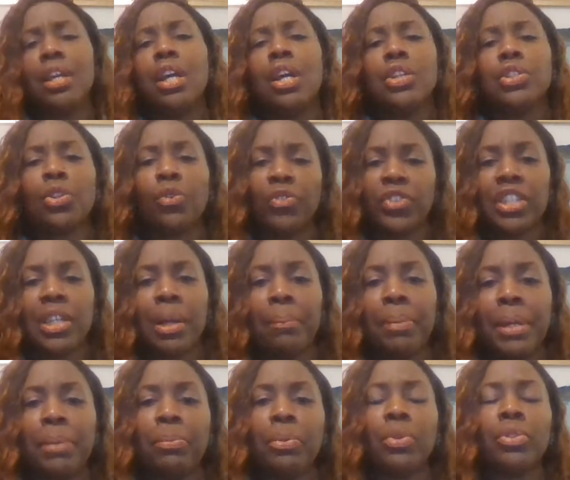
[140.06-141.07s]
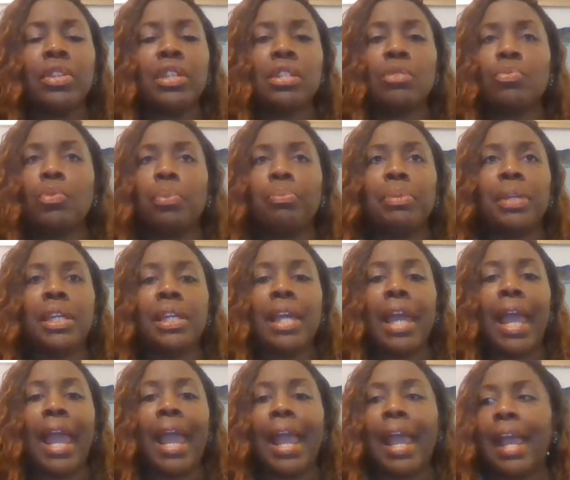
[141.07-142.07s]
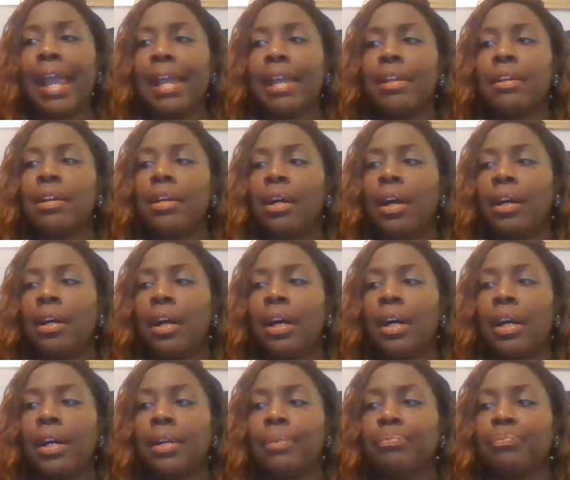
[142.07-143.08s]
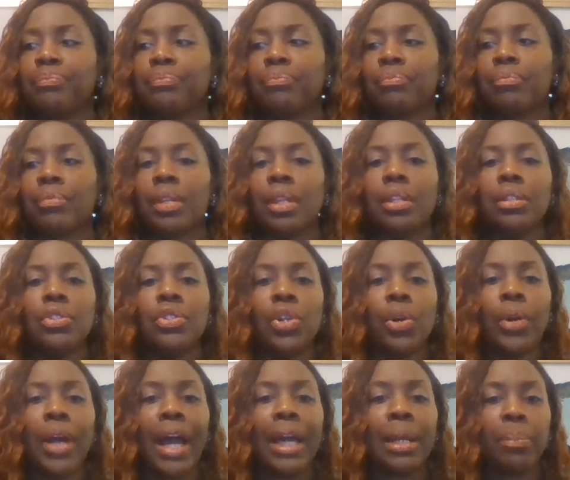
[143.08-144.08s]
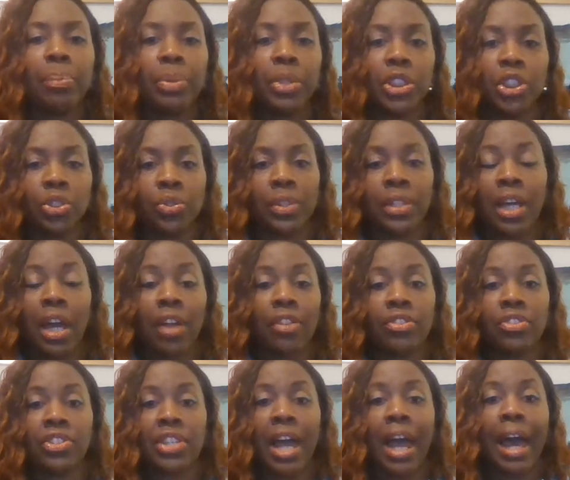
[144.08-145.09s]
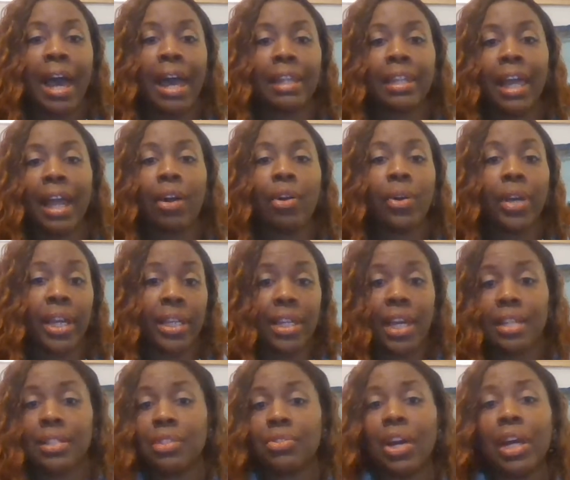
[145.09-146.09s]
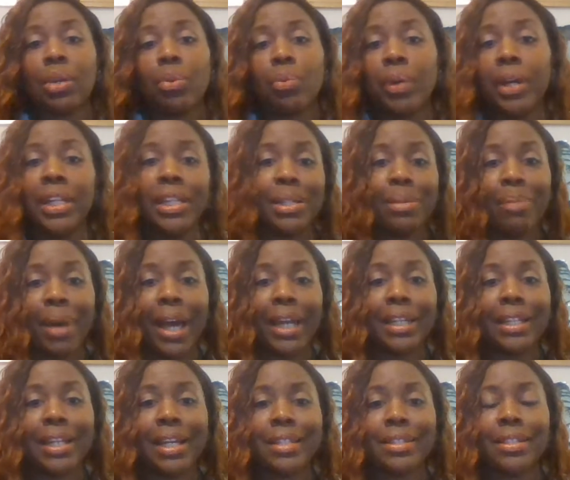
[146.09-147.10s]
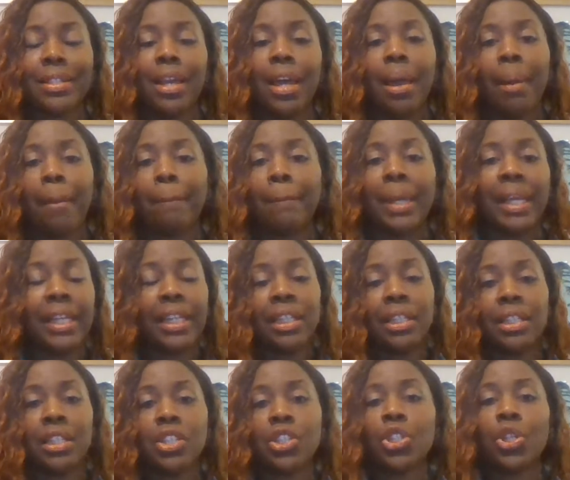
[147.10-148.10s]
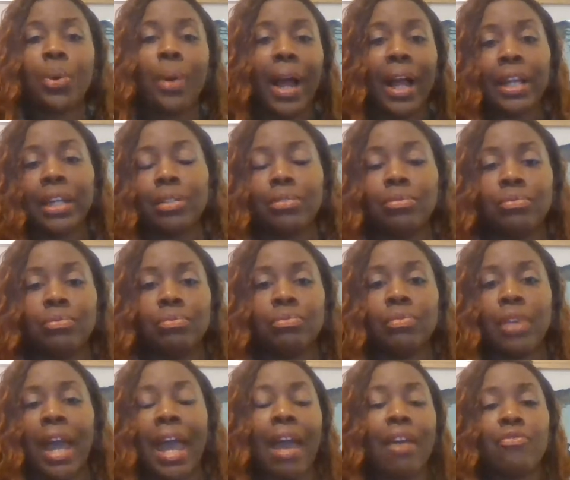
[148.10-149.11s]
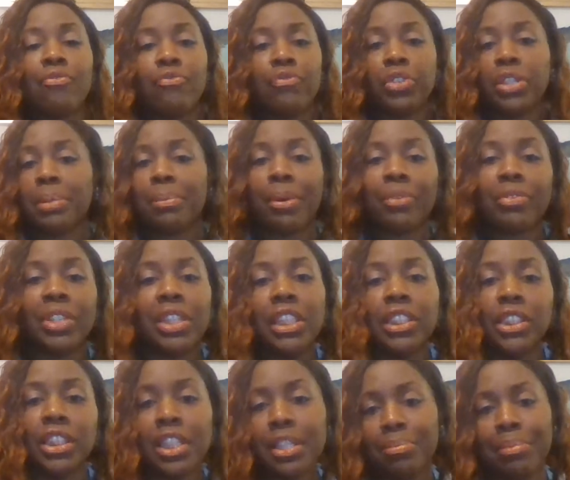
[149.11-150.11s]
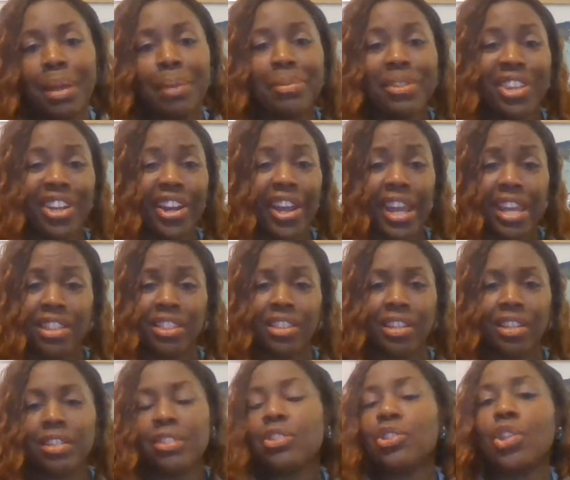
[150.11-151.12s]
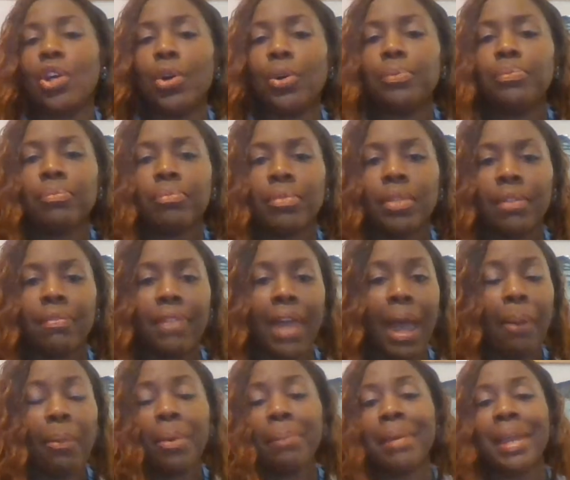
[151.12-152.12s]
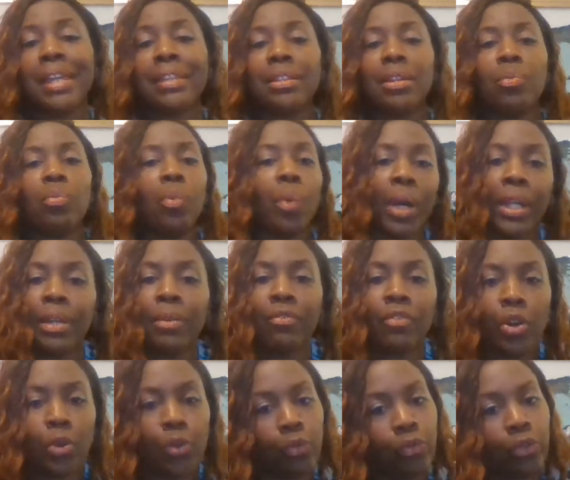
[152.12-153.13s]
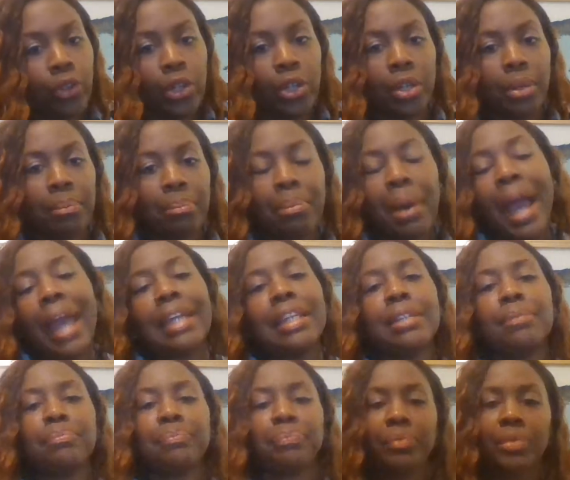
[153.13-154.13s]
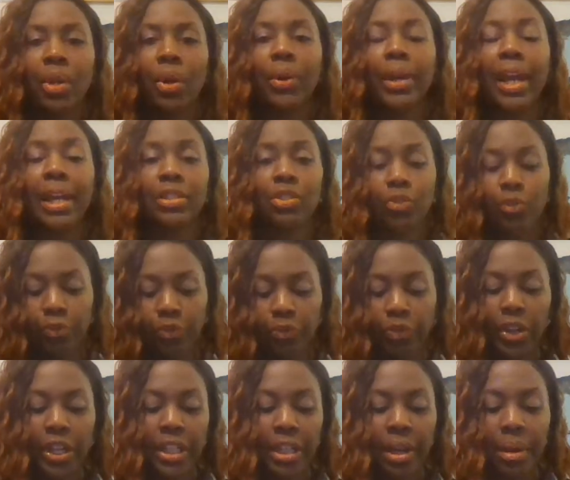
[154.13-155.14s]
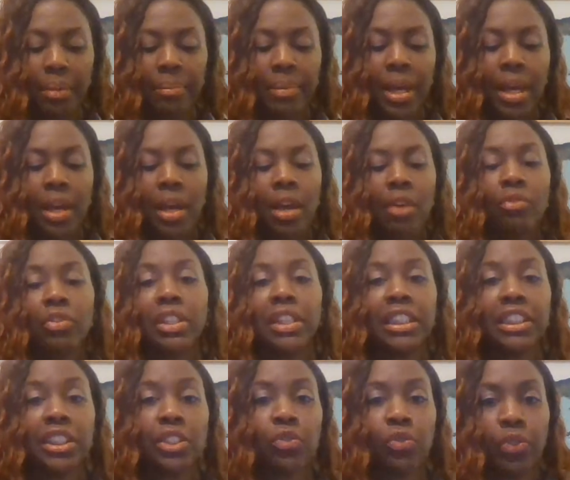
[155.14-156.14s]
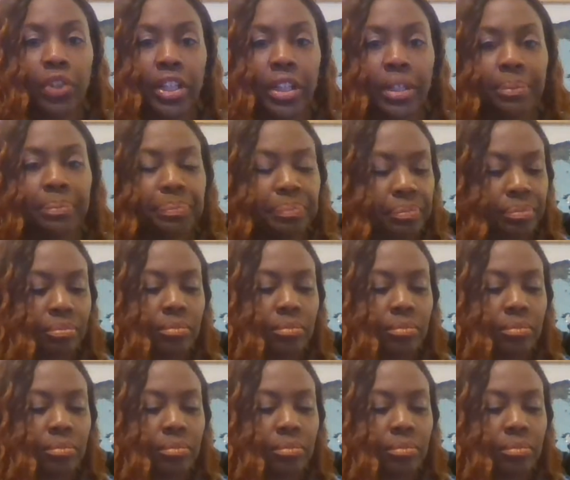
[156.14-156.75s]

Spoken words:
So for some people, this will be a, kind of push on the other side. Like, okay, yeah, so I don't want anybody that's making it so I can have freedom of religion because maybe they're atheists. So that would make them want to vote for Biden. Okay, so freedom, religious freedom.